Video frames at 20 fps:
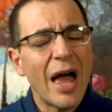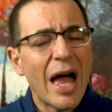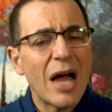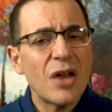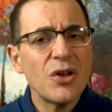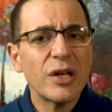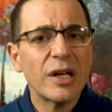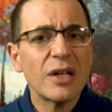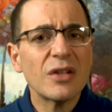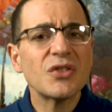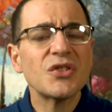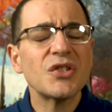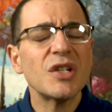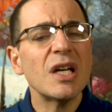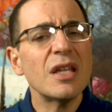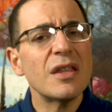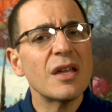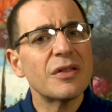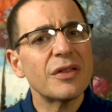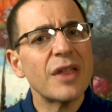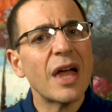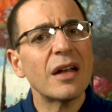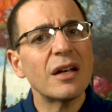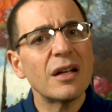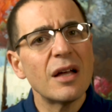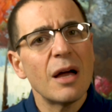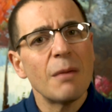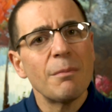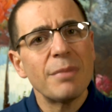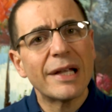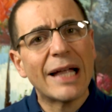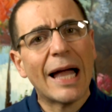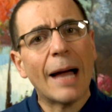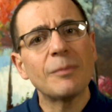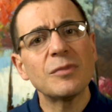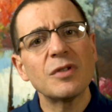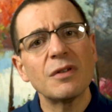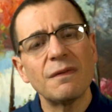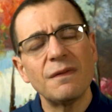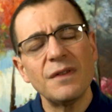And you can see that that
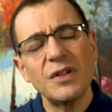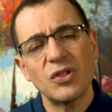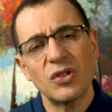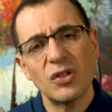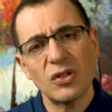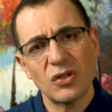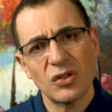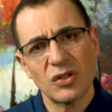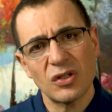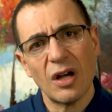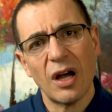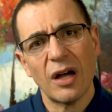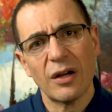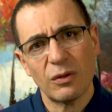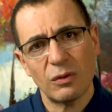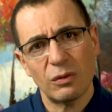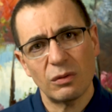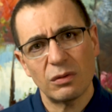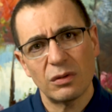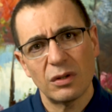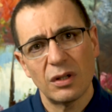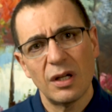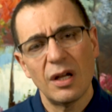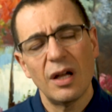becomes a vicious cycle.